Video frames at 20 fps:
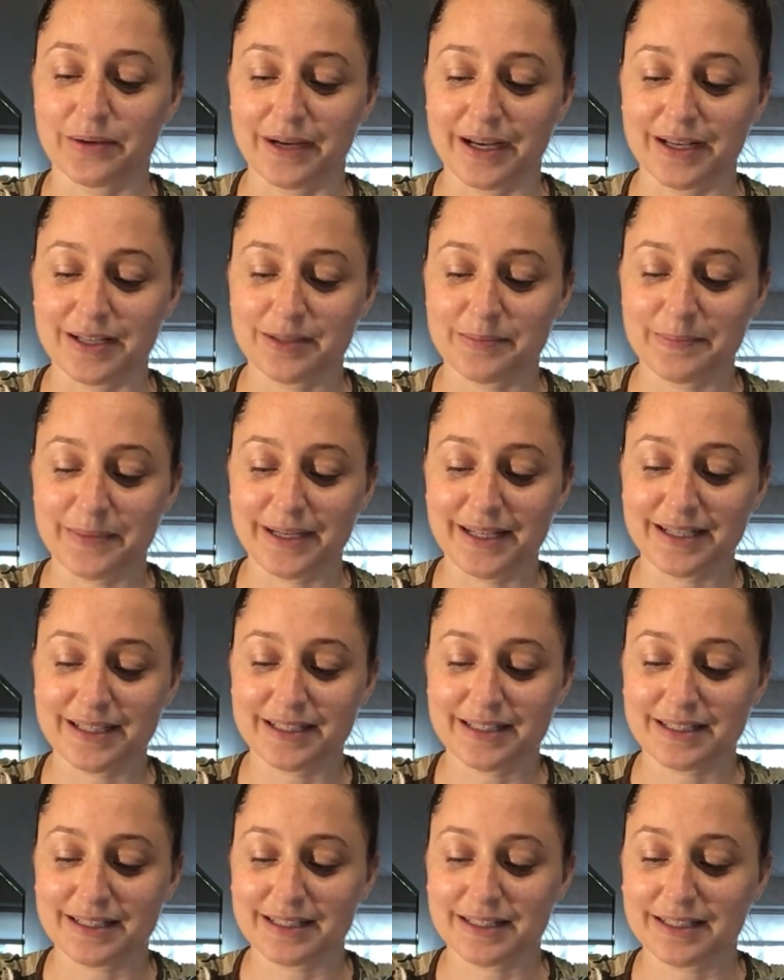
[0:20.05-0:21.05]

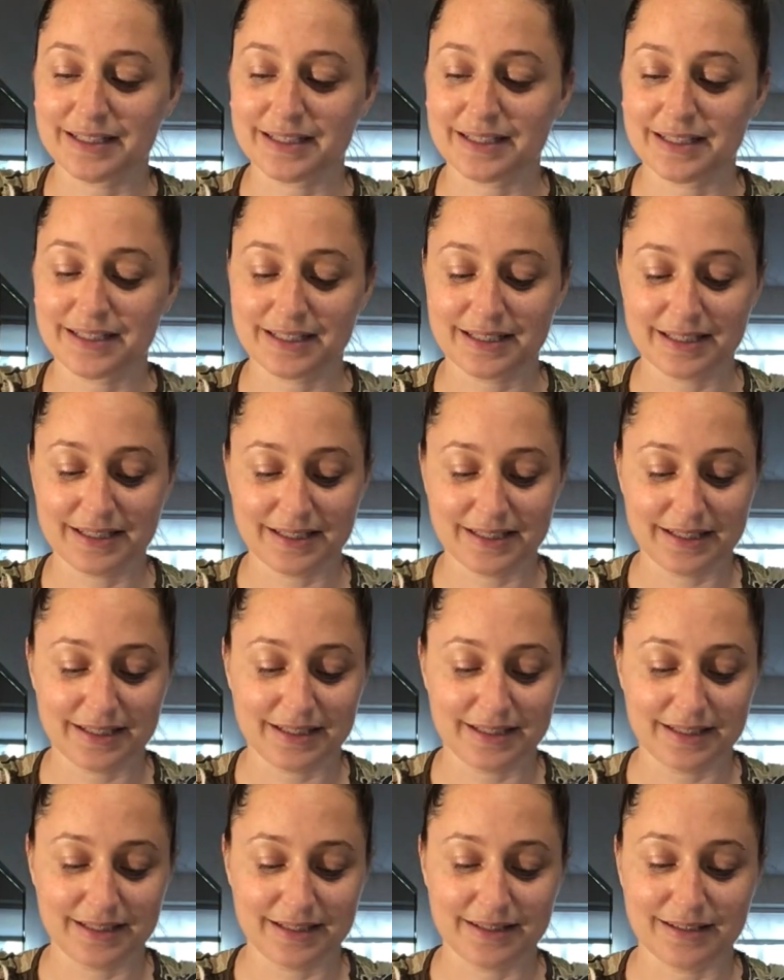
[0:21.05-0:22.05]
aspects.
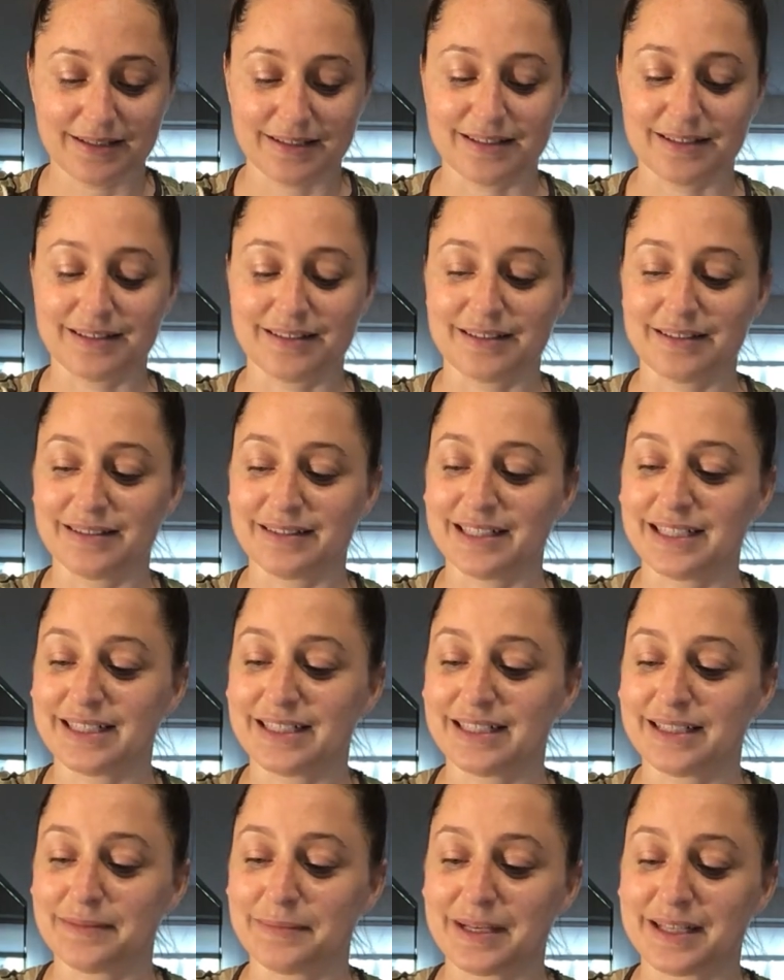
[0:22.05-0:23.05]
Oh, I
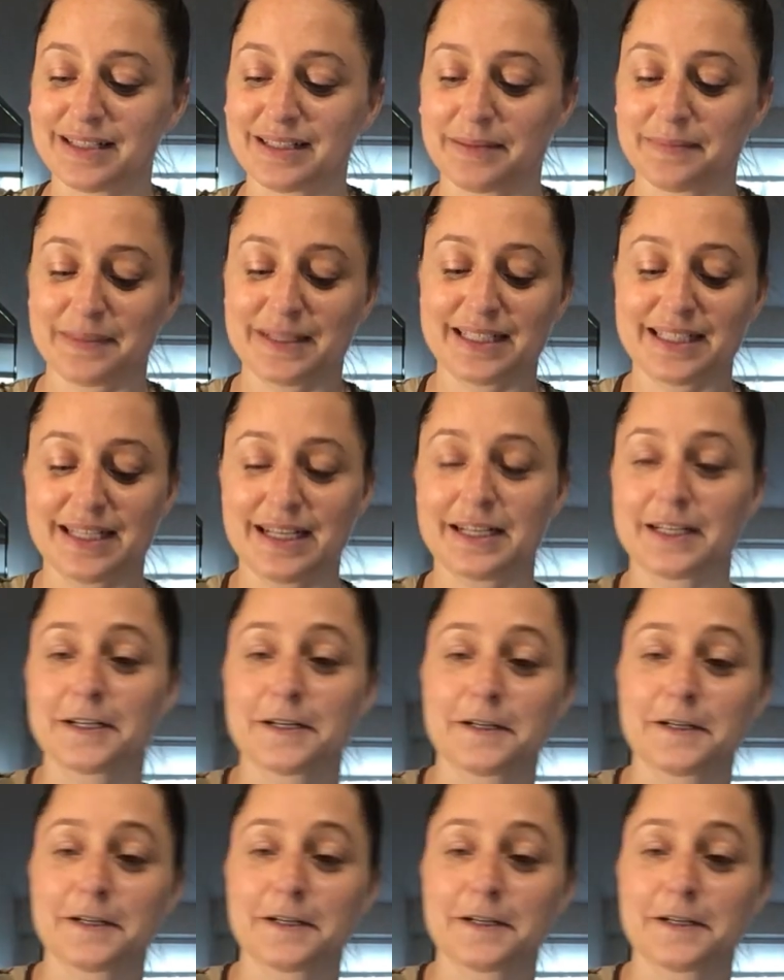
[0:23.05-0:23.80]
did mess up my deck.